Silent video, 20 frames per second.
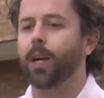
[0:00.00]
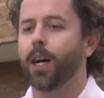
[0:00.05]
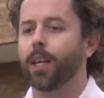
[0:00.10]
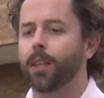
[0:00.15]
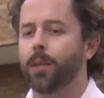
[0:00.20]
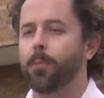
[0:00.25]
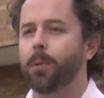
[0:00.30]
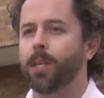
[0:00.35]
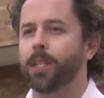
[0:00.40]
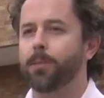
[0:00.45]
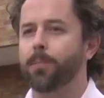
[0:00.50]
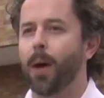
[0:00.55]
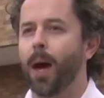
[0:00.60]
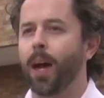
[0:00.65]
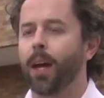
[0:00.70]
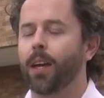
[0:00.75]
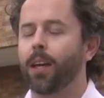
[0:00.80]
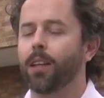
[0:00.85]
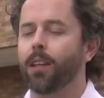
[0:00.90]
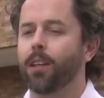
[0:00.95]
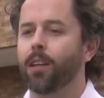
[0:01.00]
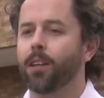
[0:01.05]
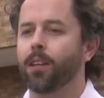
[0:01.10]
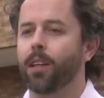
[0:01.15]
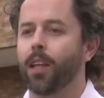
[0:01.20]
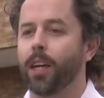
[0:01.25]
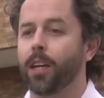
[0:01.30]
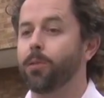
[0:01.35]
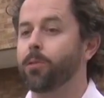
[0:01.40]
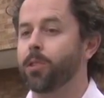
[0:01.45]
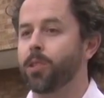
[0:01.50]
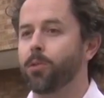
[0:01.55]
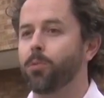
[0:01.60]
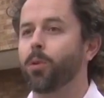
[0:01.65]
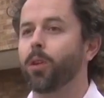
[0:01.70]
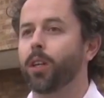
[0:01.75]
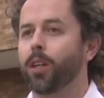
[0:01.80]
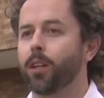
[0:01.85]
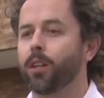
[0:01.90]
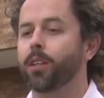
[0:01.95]
got the piece back, it looked like it was in
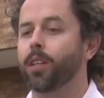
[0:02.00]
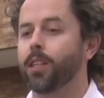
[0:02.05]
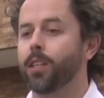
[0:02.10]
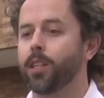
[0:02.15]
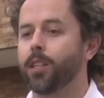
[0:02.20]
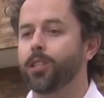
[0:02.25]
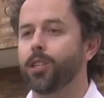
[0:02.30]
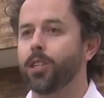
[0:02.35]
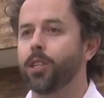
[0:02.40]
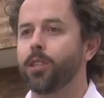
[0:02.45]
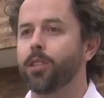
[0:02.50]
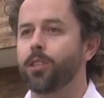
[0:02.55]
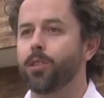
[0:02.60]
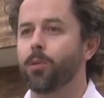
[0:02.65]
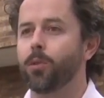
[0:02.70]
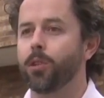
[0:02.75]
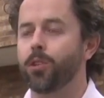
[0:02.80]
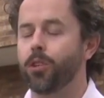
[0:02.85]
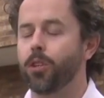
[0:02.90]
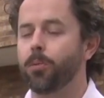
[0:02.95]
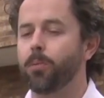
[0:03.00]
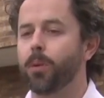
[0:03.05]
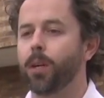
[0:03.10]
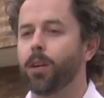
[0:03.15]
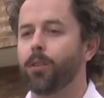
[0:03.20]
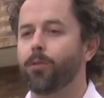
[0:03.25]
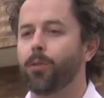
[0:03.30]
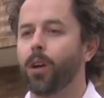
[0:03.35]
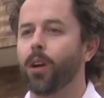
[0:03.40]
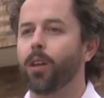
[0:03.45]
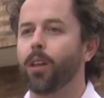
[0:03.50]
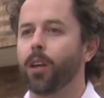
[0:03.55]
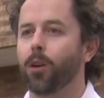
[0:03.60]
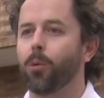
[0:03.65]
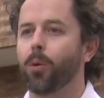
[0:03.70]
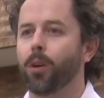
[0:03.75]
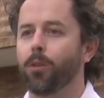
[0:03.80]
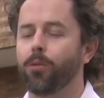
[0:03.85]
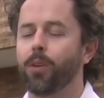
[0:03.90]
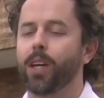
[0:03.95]
really good condition, so it should be a fairly
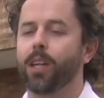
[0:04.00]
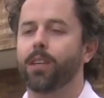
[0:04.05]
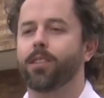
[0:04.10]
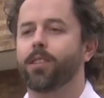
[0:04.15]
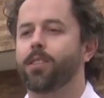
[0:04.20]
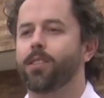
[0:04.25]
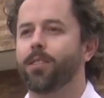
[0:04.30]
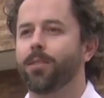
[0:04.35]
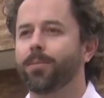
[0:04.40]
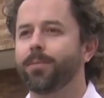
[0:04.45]
quick fix.